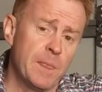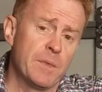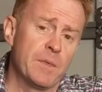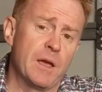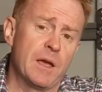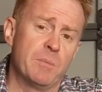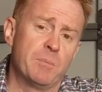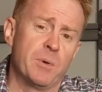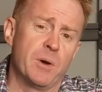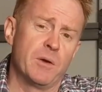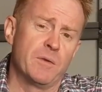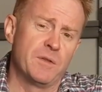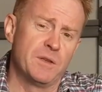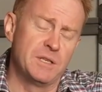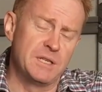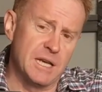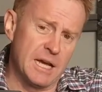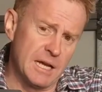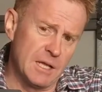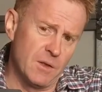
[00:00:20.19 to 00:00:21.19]
they are both
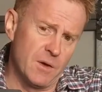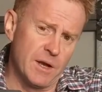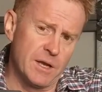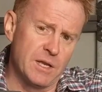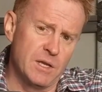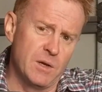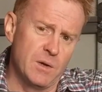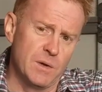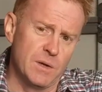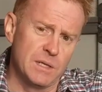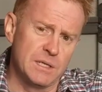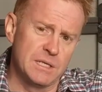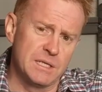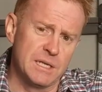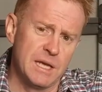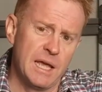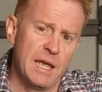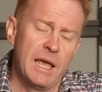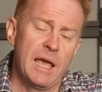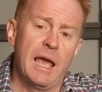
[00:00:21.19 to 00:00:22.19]
daylight
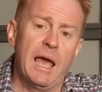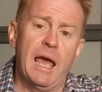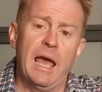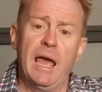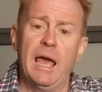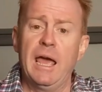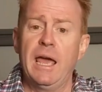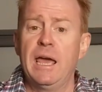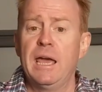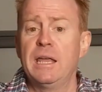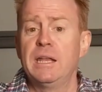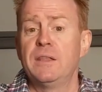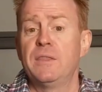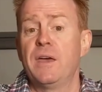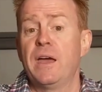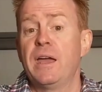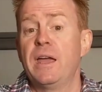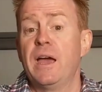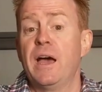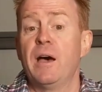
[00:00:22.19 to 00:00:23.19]
units and
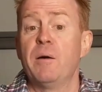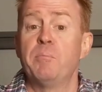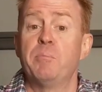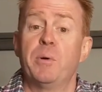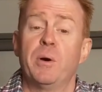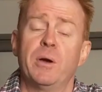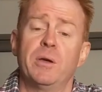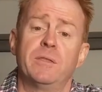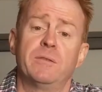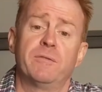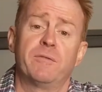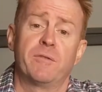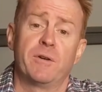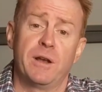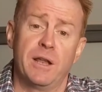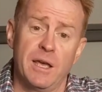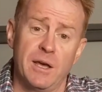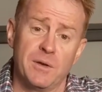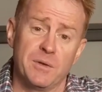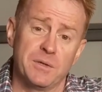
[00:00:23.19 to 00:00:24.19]
they are both
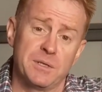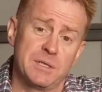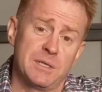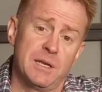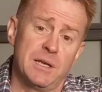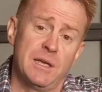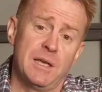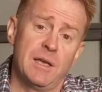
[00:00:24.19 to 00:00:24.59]
Fresnels.